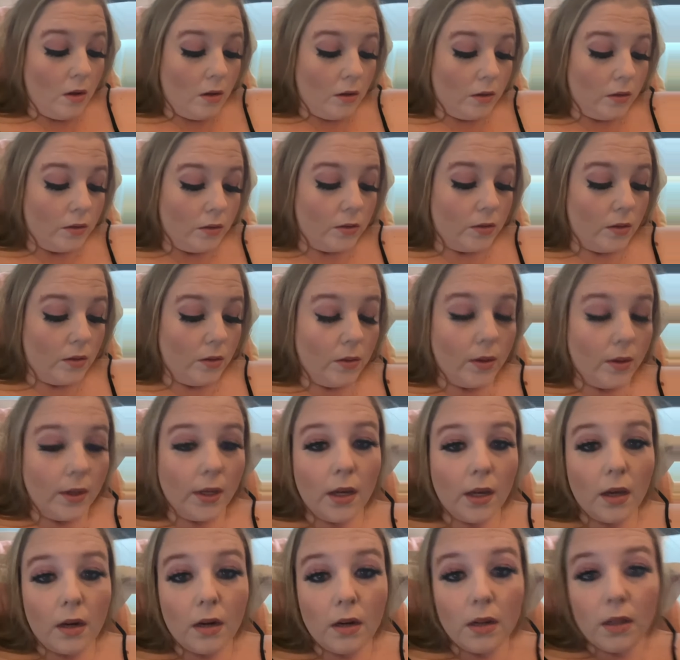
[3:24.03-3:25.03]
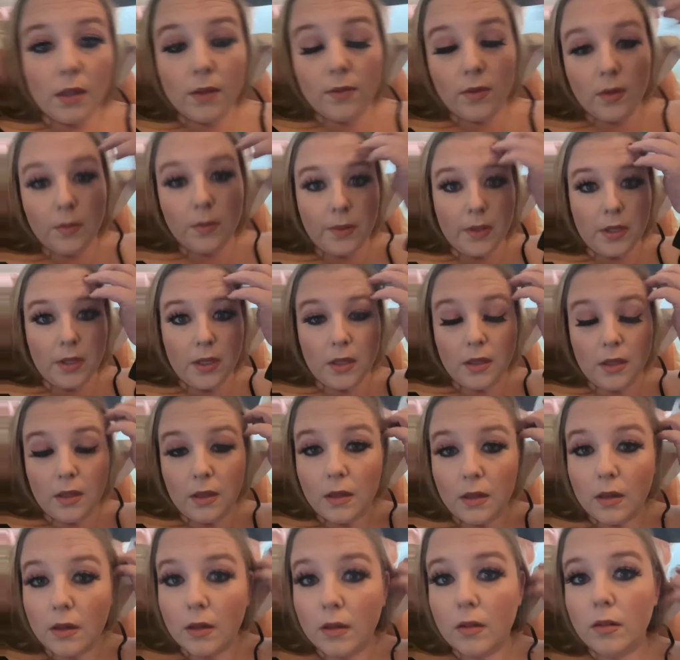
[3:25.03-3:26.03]
So I got an
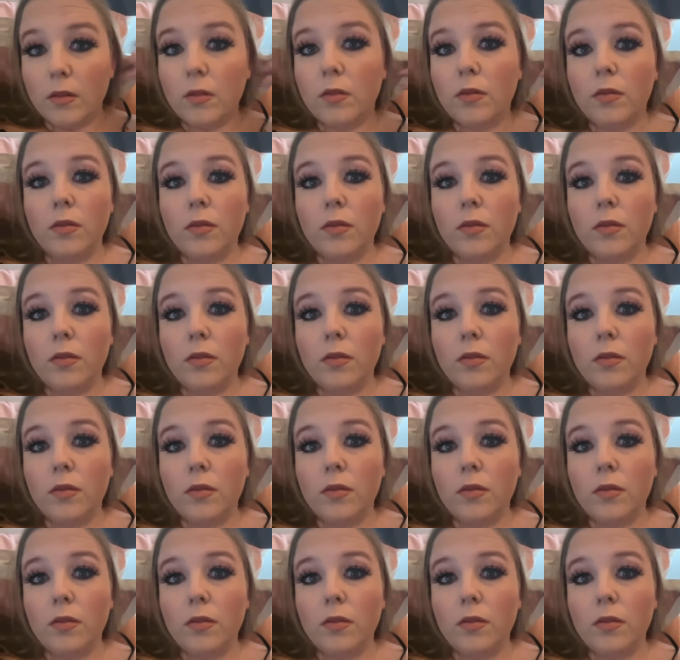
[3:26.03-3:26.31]
EVP of